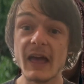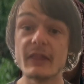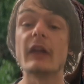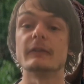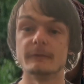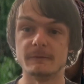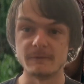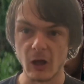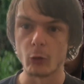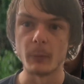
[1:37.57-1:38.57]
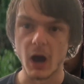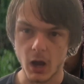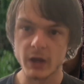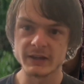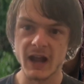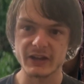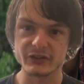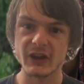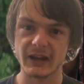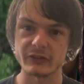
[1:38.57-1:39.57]
that Velma got a
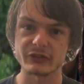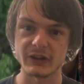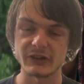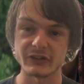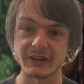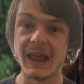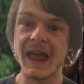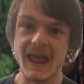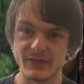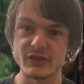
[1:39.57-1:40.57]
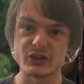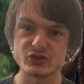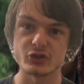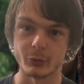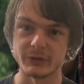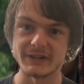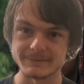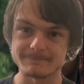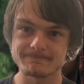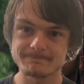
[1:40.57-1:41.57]
second season and this show
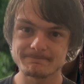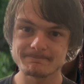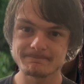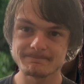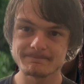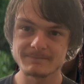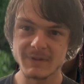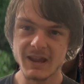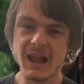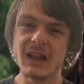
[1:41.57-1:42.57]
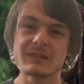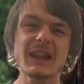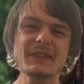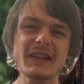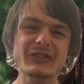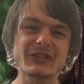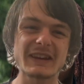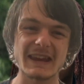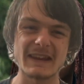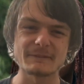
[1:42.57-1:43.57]
didn't. Let that
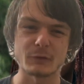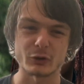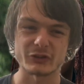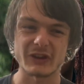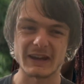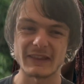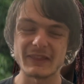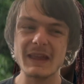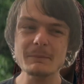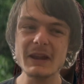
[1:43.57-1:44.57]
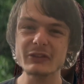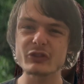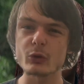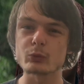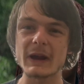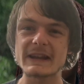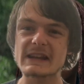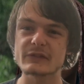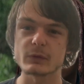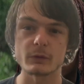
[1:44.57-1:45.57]
sink in for a second. That means the
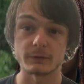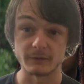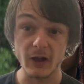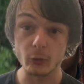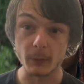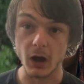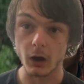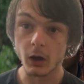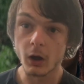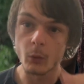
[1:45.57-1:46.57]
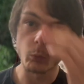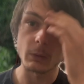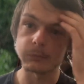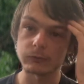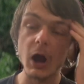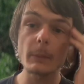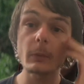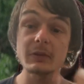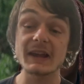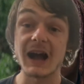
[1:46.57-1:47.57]
ratings for Velma were
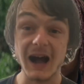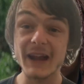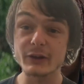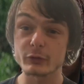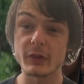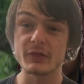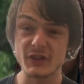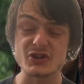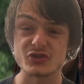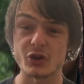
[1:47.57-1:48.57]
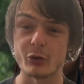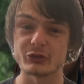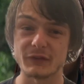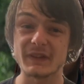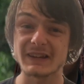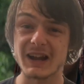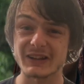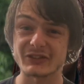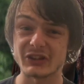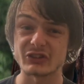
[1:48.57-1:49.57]
probably higher than this show's if it got
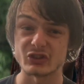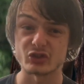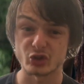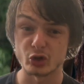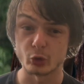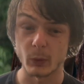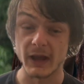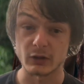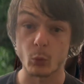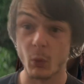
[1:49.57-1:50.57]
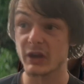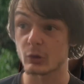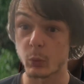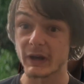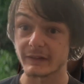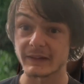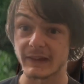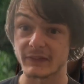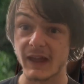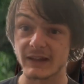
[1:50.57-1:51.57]
a season two, and quite quickly
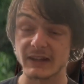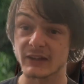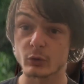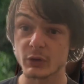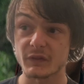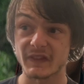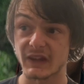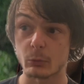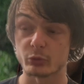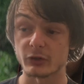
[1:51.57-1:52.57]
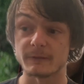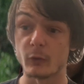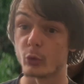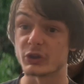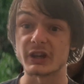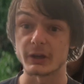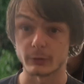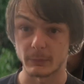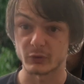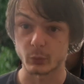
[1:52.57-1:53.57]
at that. I don't even think it was a full
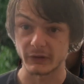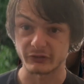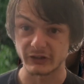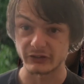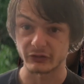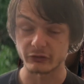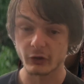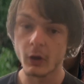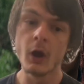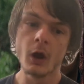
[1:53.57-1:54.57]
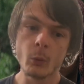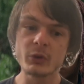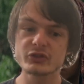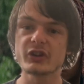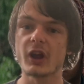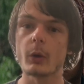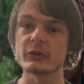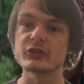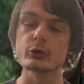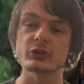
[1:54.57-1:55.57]
year in between seasons which you know
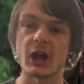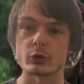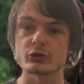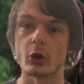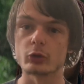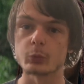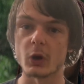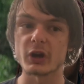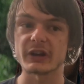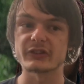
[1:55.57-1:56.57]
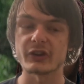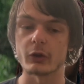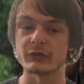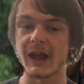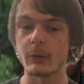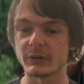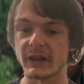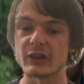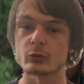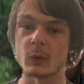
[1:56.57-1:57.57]
is used to how shows work until
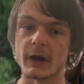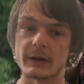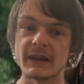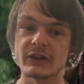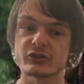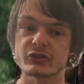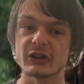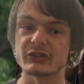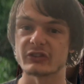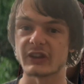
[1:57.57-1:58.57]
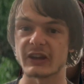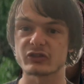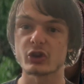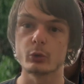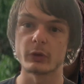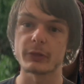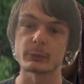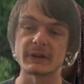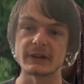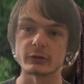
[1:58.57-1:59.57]
nowadays where each season takes two to
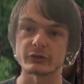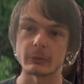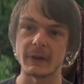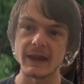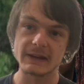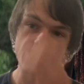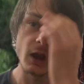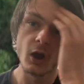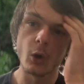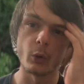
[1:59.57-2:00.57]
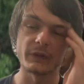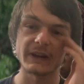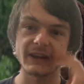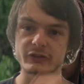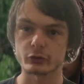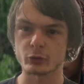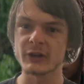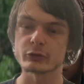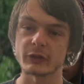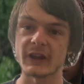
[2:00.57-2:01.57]
three years to make, or in the case of
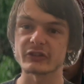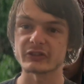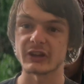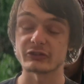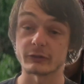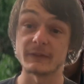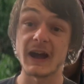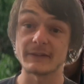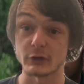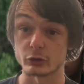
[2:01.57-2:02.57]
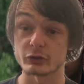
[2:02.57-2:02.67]
Stranger Things, it takes you five years